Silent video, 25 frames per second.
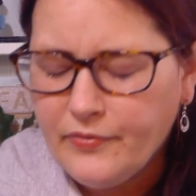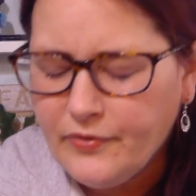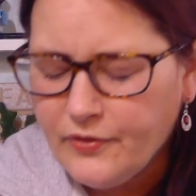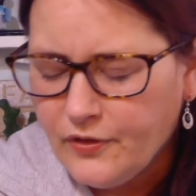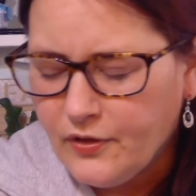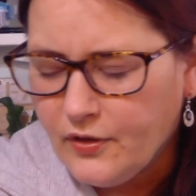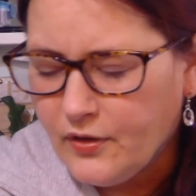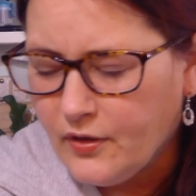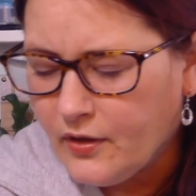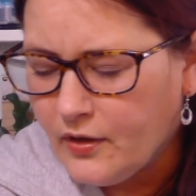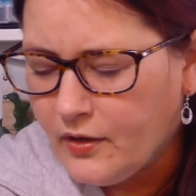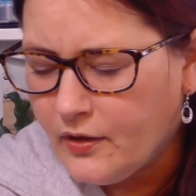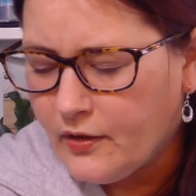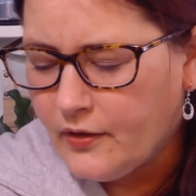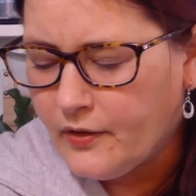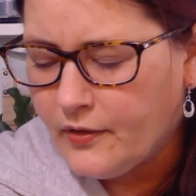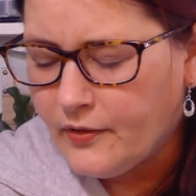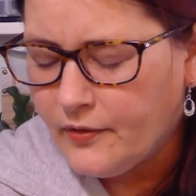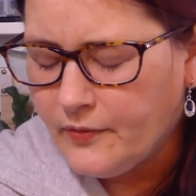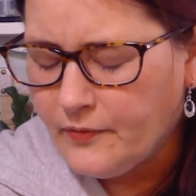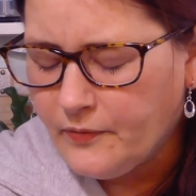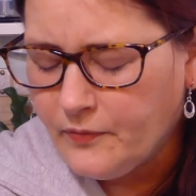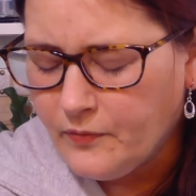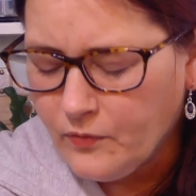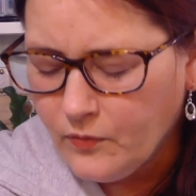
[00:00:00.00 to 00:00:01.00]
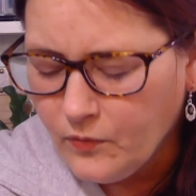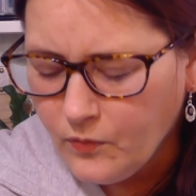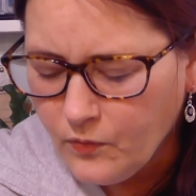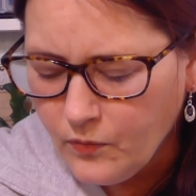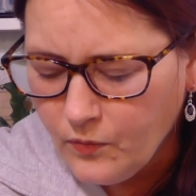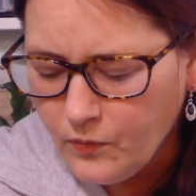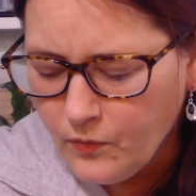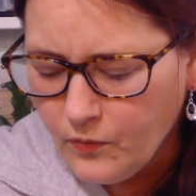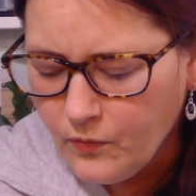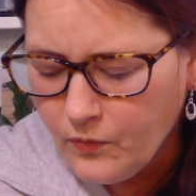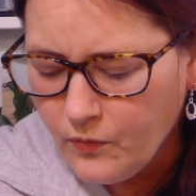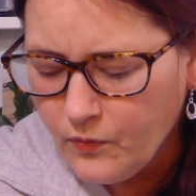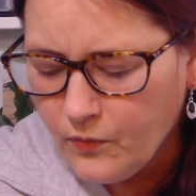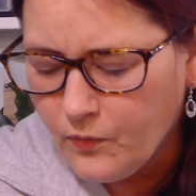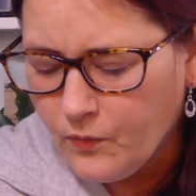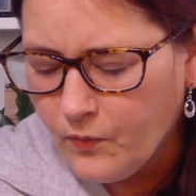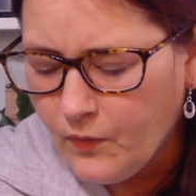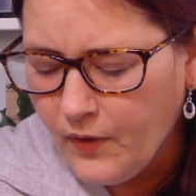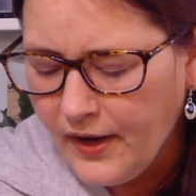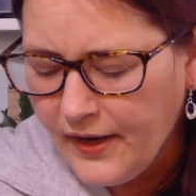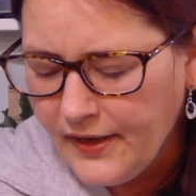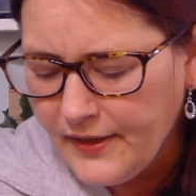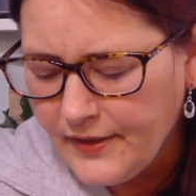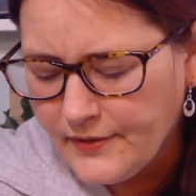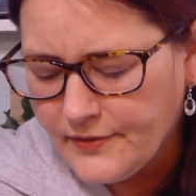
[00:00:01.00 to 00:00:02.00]
the
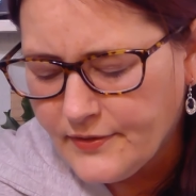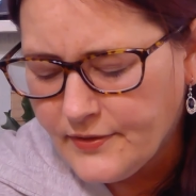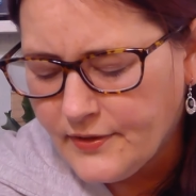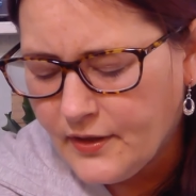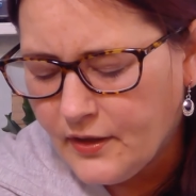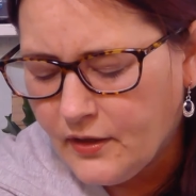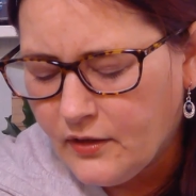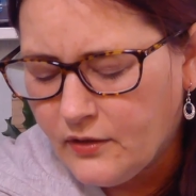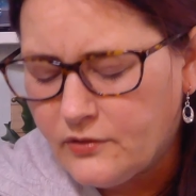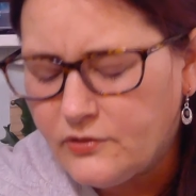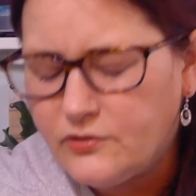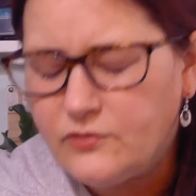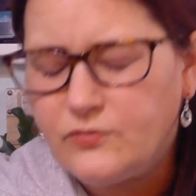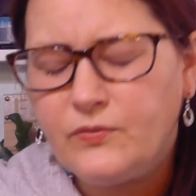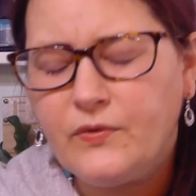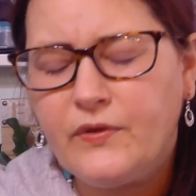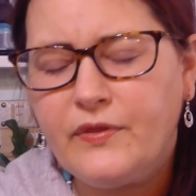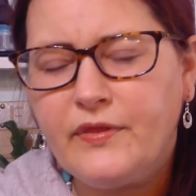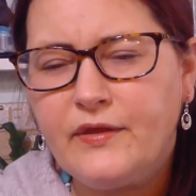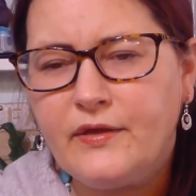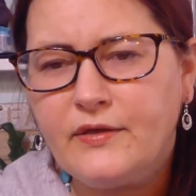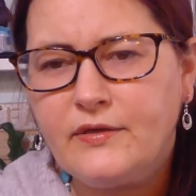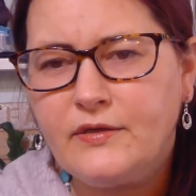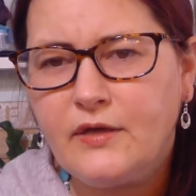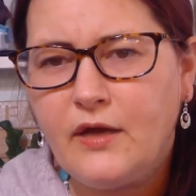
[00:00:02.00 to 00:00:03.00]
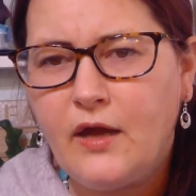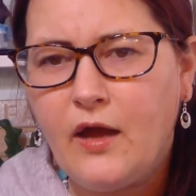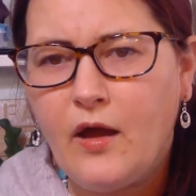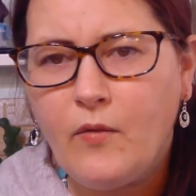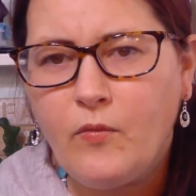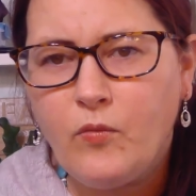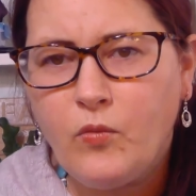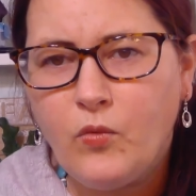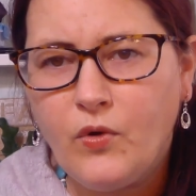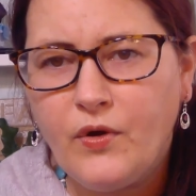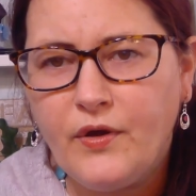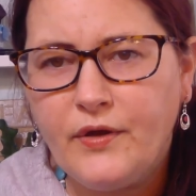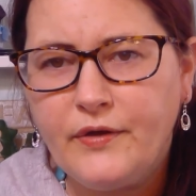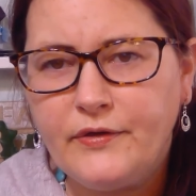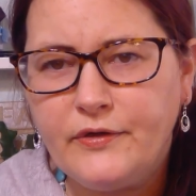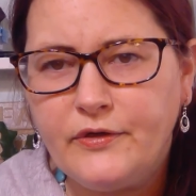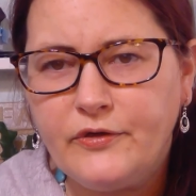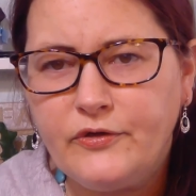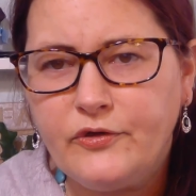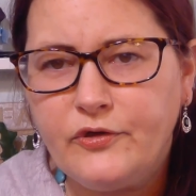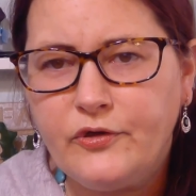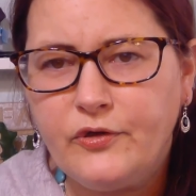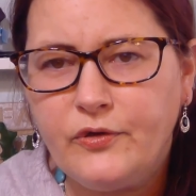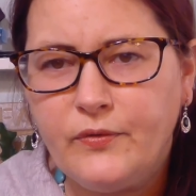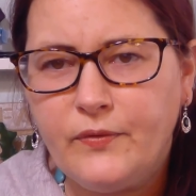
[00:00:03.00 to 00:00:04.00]
way to tell is when the top 1
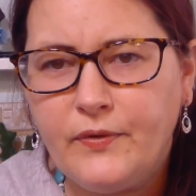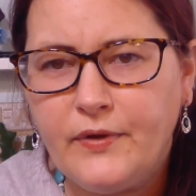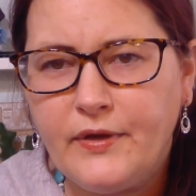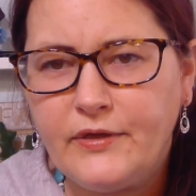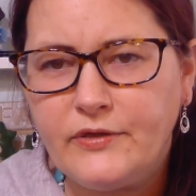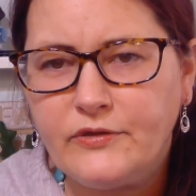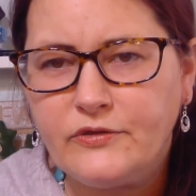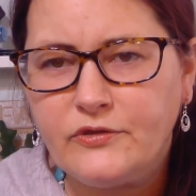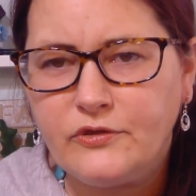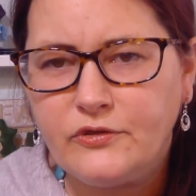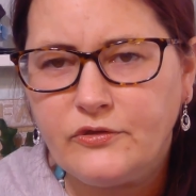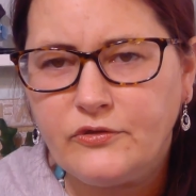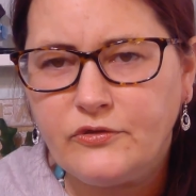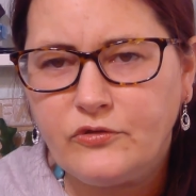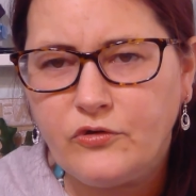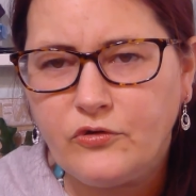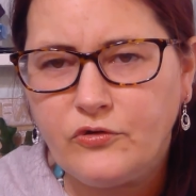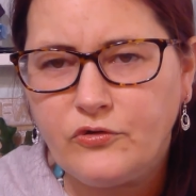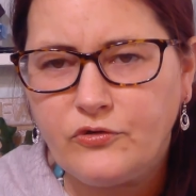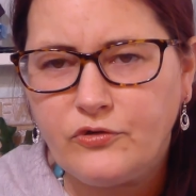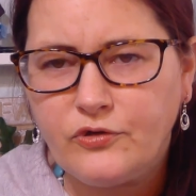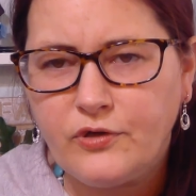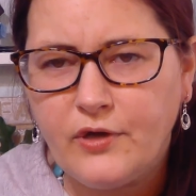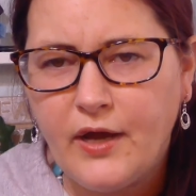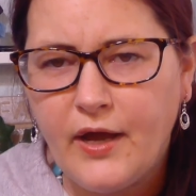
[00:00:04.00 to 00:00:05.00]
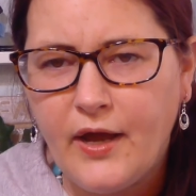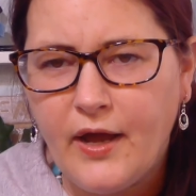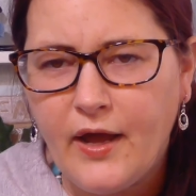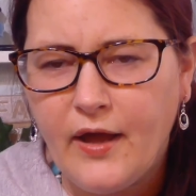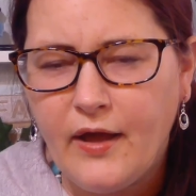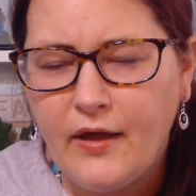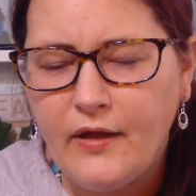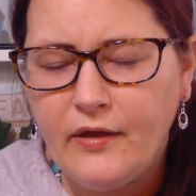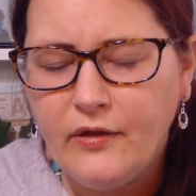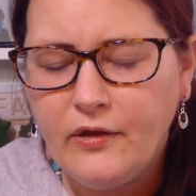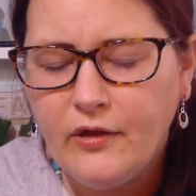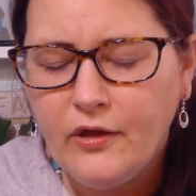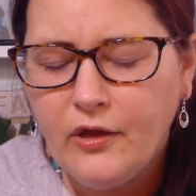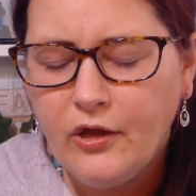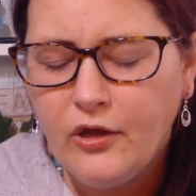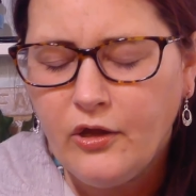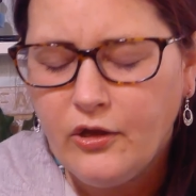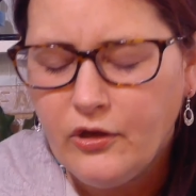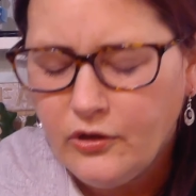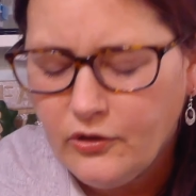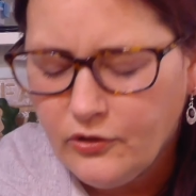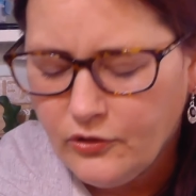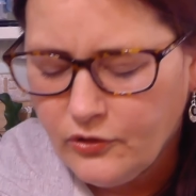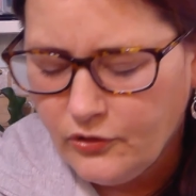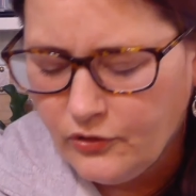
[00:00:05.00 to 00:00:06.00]
to 2 inches are dry,
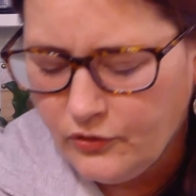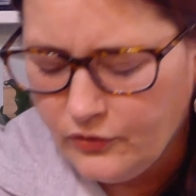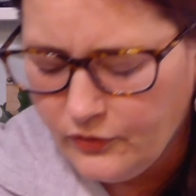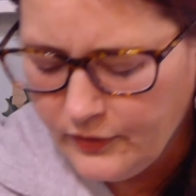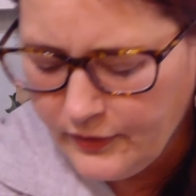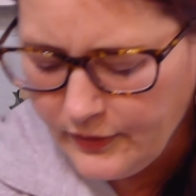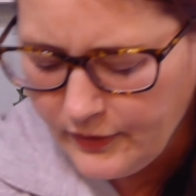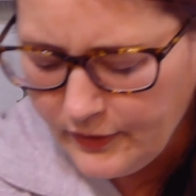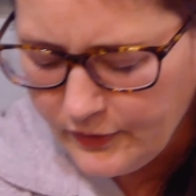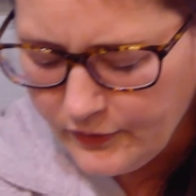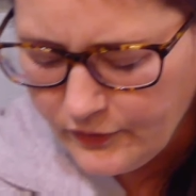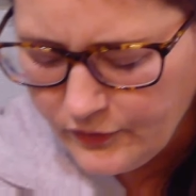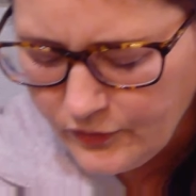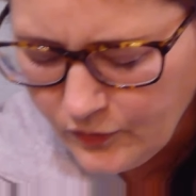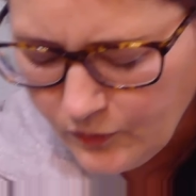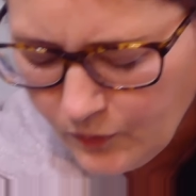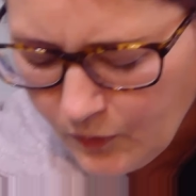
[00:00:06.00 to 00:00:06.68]
you need to